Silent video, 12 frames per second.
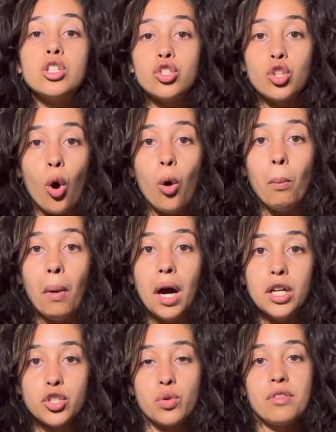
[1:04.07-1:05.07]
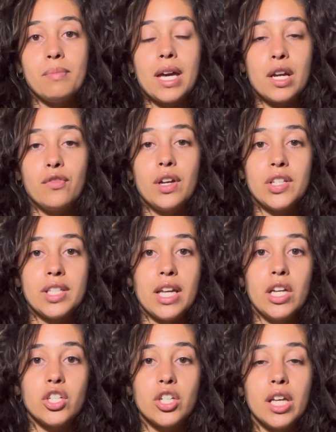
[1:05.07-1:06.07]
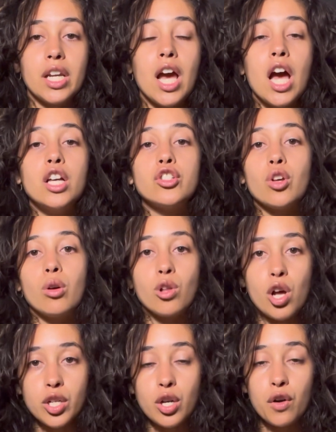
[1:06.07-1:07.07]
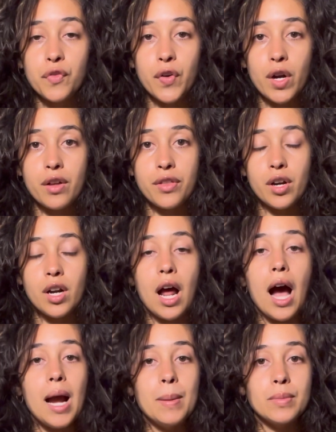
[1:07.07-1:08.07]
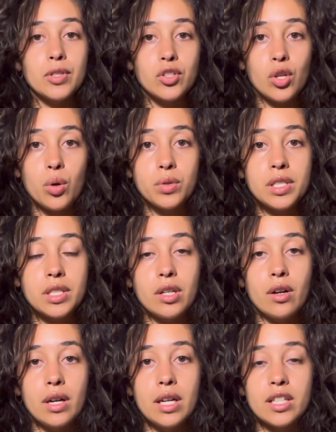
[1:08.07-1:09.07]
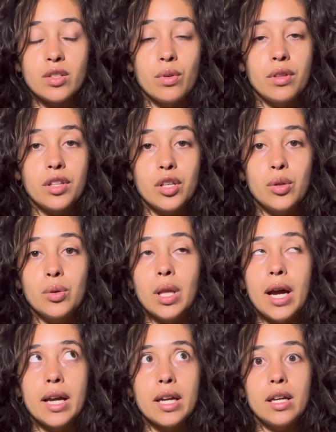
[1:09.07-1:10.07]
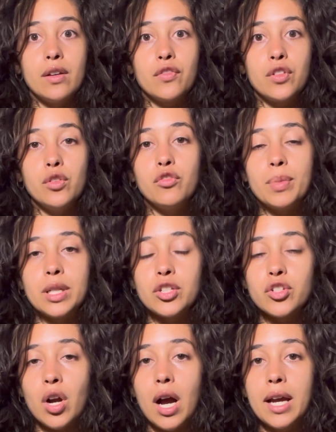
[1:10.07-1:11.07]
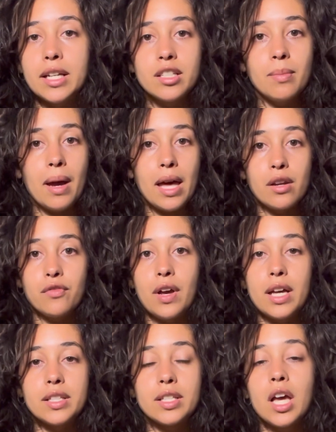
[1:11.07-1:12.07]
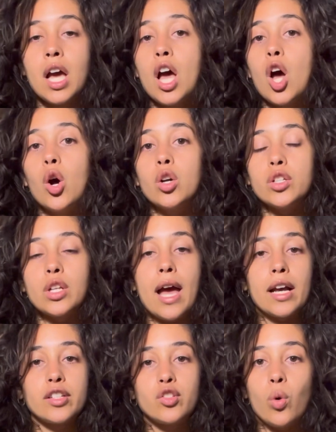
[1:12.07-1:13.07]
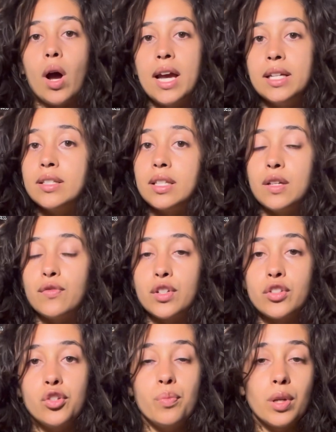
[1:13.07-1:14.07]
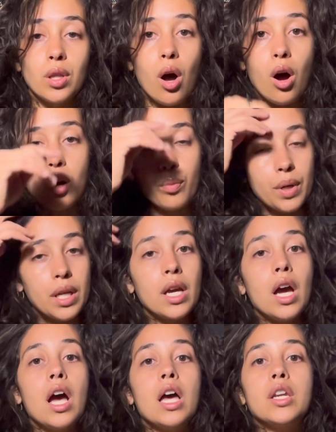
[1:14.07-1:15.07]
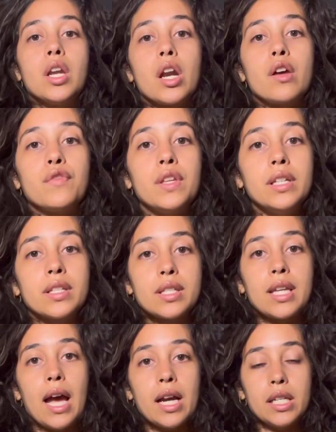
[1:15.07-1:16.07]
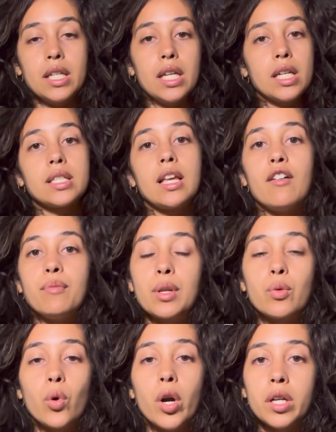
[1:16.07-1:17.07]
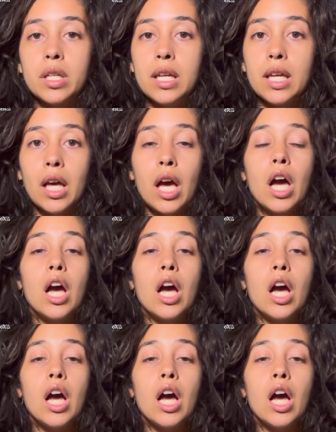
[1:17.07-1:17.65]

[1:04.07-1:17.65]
so much with manifestation. So look no further. I'm so serious with you. Like if you've been trying to manifest X, Y, and Z for super long, but none of these techniques have been working,